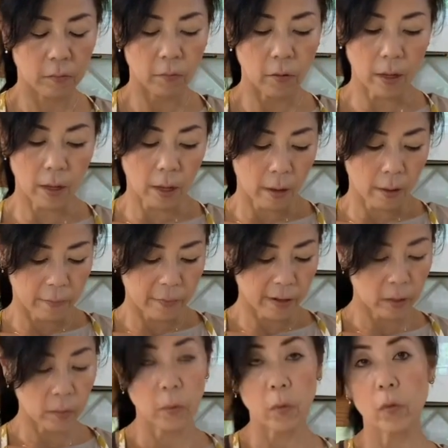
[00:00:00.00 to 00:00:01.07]

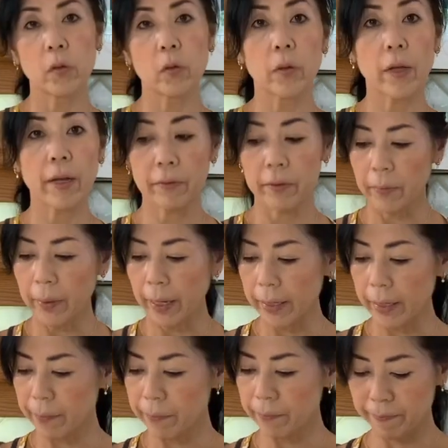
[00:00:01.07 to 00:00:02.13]
available to everybody.
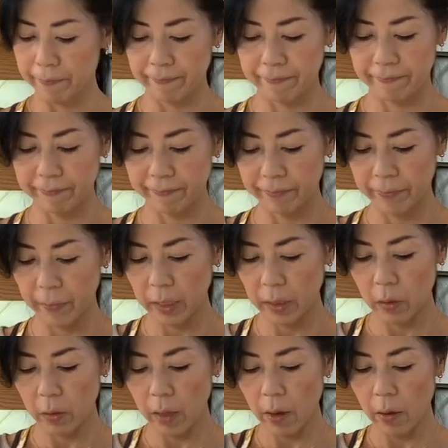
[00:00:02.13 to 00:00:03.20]
So
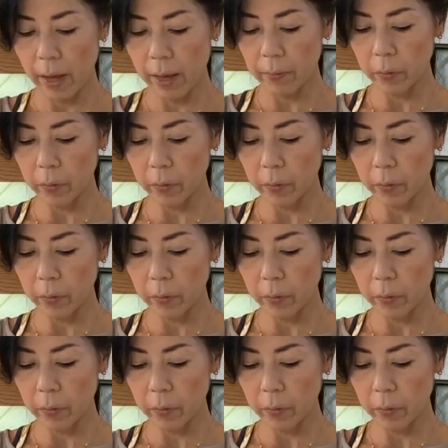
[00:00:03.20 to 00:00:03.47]
now I'm